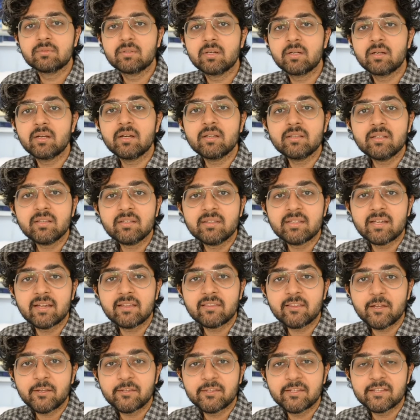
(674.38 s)
Another thing
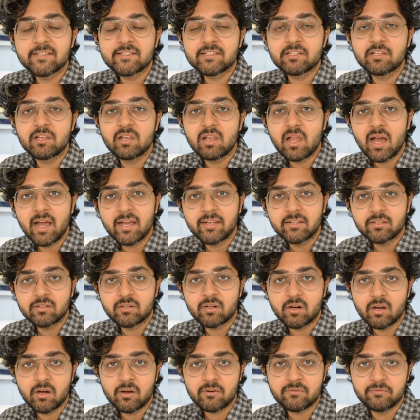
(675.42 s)
that this line
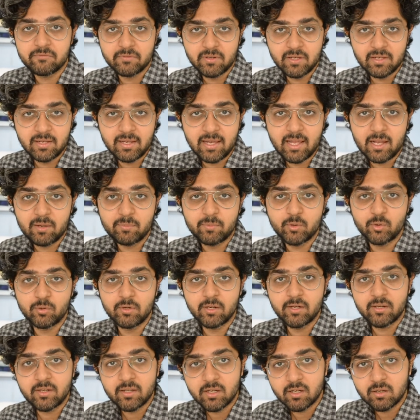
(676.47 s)
graph will help you
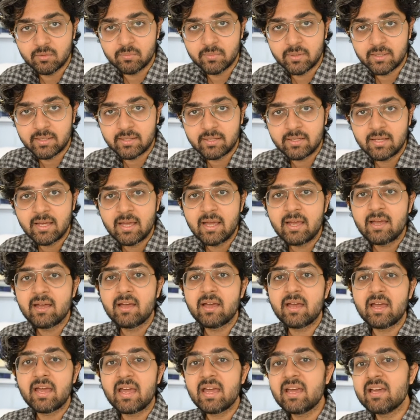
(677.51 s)
determine
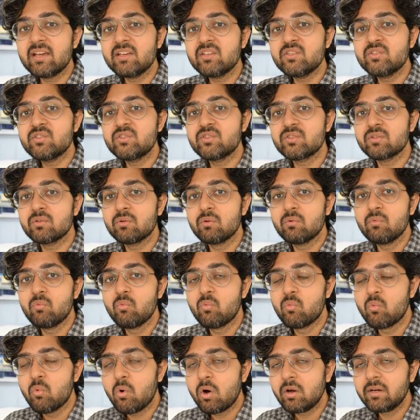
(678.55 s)
is
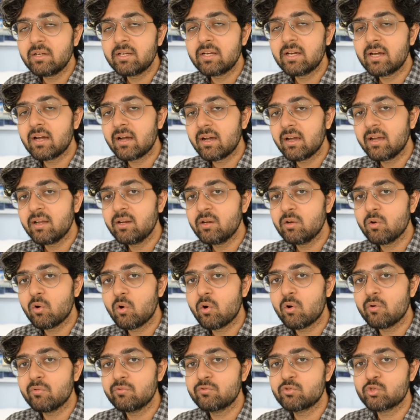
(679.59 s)
what kind
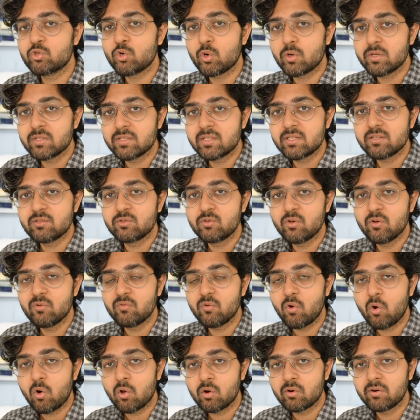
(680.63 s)
of choices you've
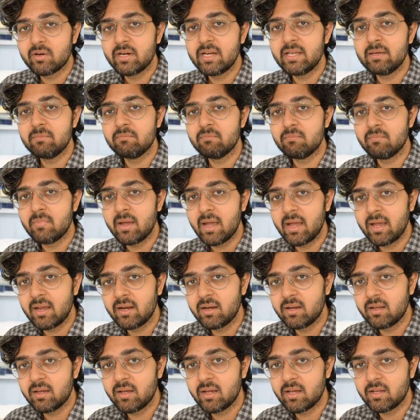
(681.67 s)
already
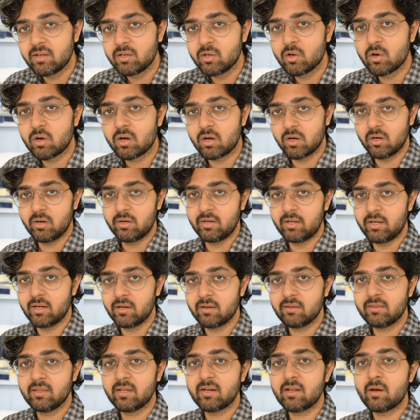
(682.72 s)
made in your
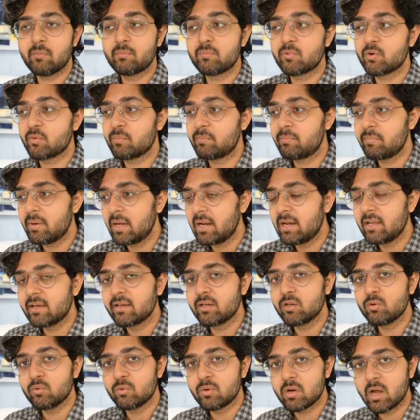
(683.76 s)
career that are propelling
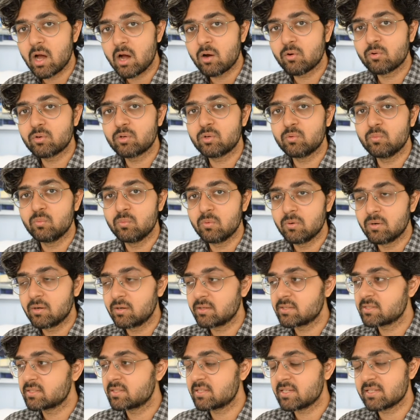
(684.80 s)
you now
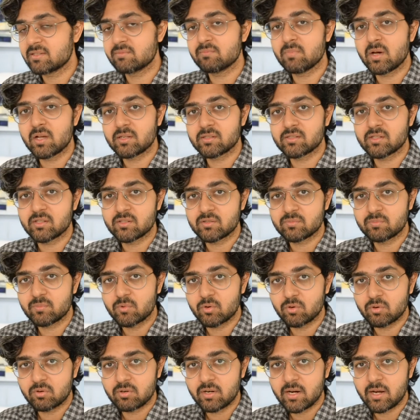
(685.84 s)
towards this master's
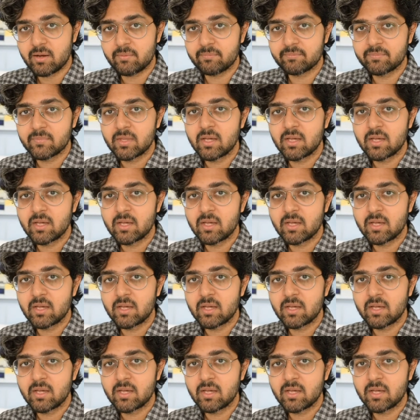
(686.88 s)
program.